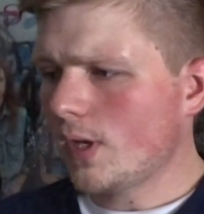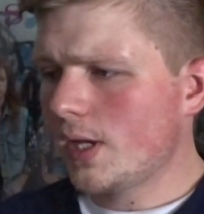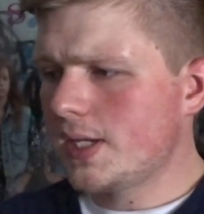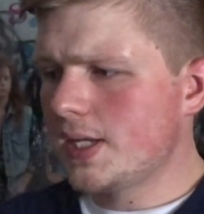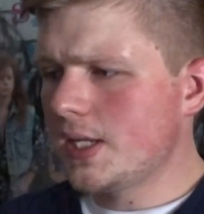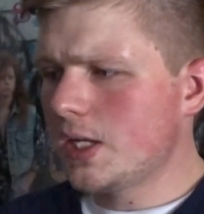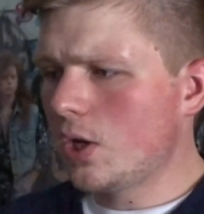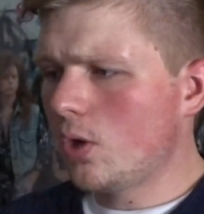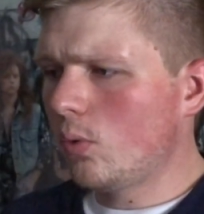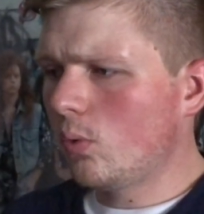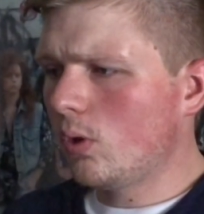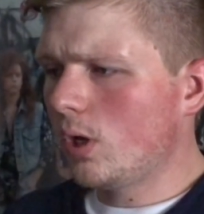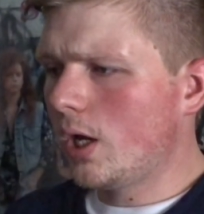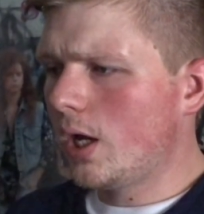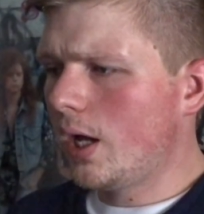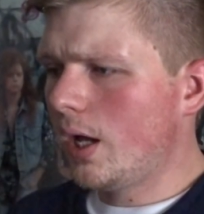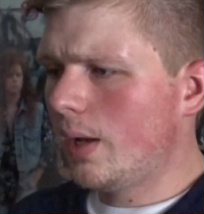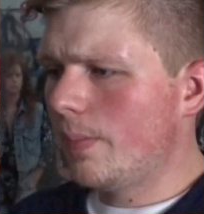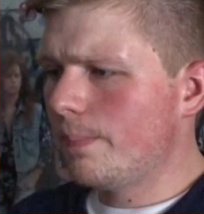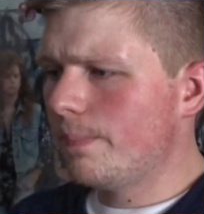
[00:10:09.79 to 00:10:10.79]
You know,
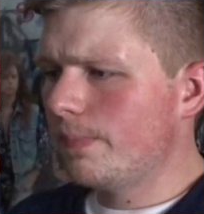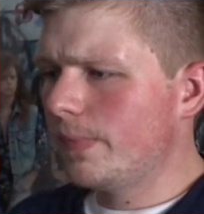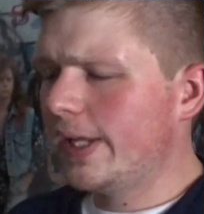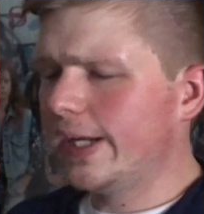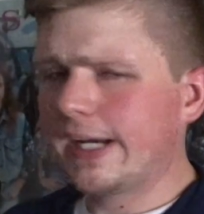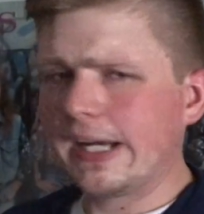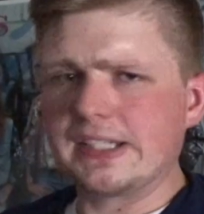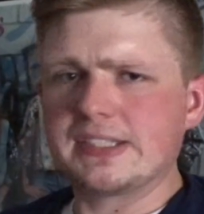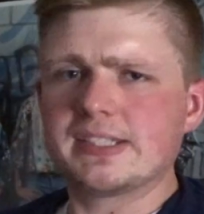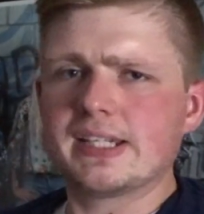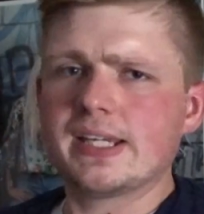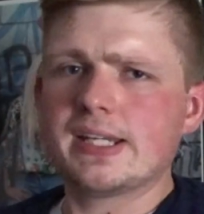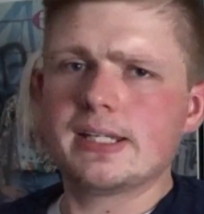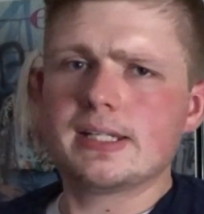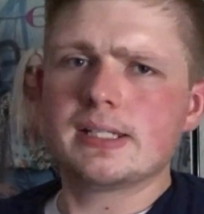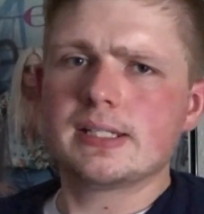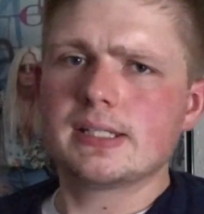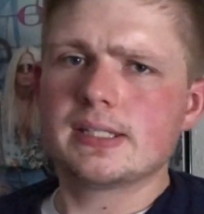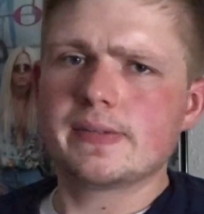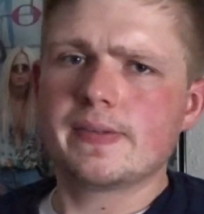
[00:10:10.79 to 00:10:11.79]
um, like I said,